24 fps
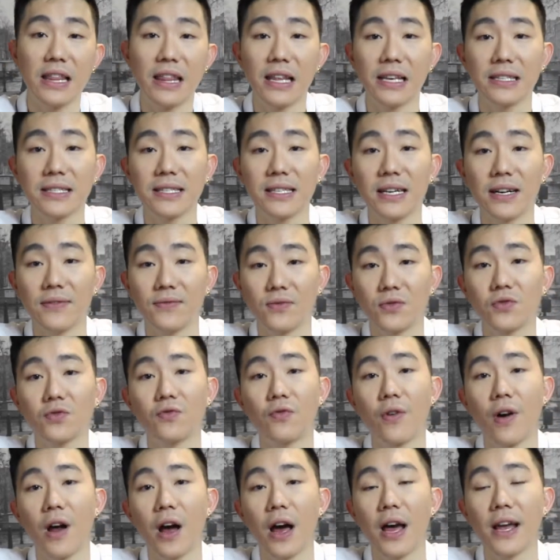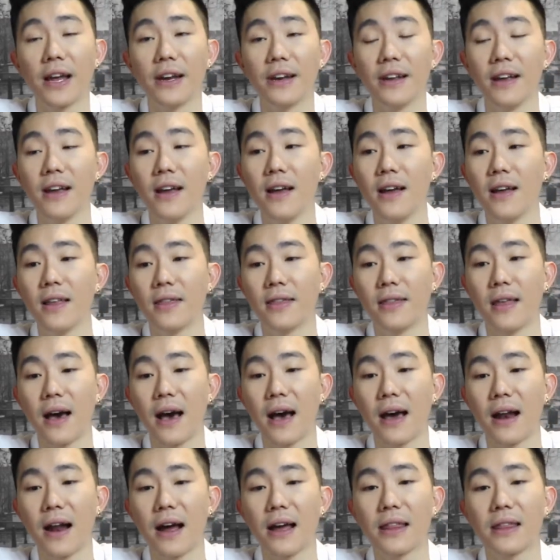and things that I've tried
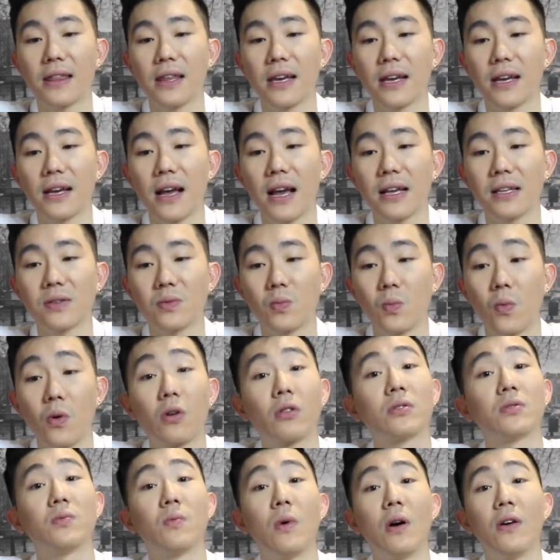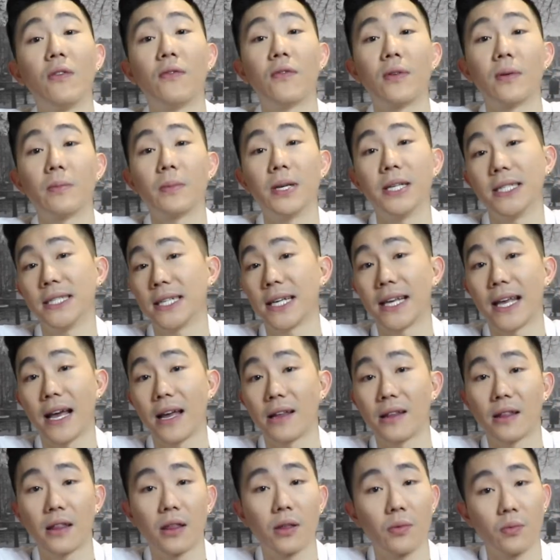that I think has worked well for me to
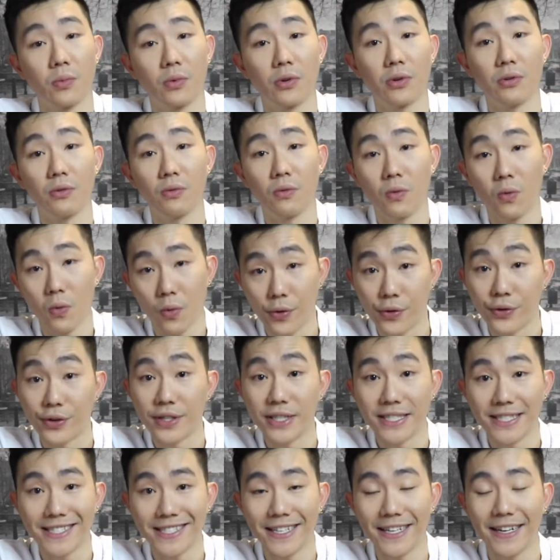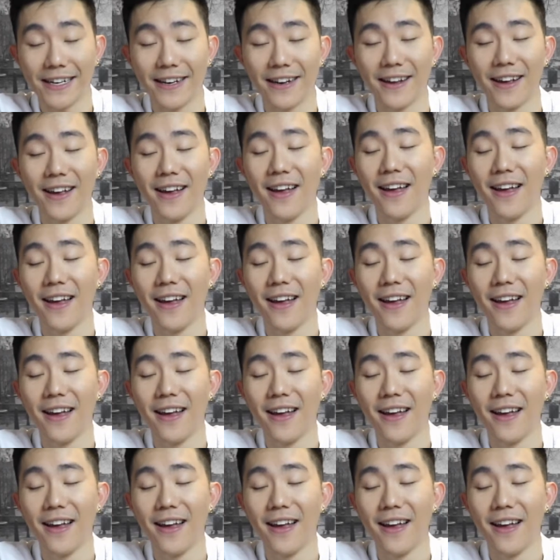get through quarantine.